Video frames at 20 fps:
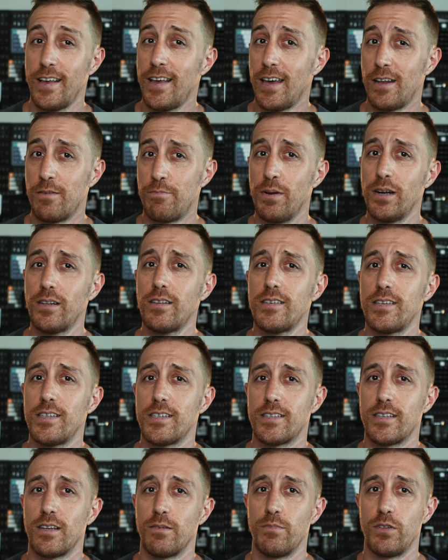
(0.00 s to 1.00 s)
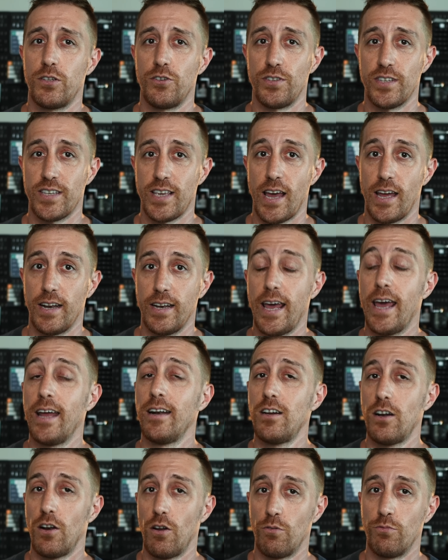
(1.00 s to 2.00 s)
and built a system to scan and
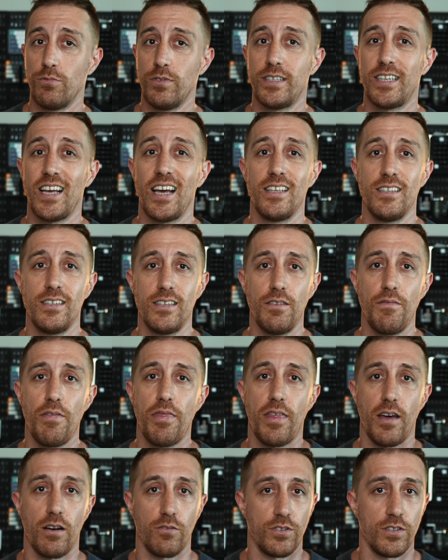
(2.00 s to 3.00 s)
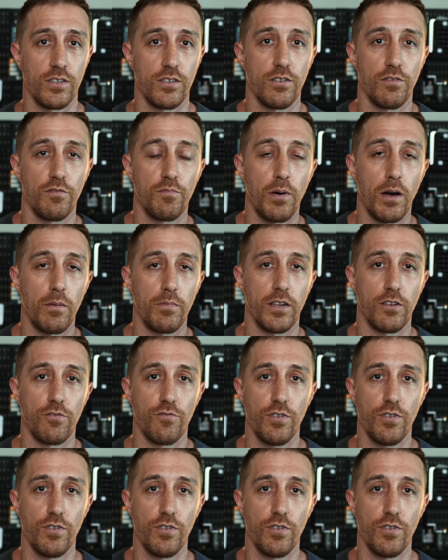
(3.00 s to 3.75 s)
clone tens of thousands of public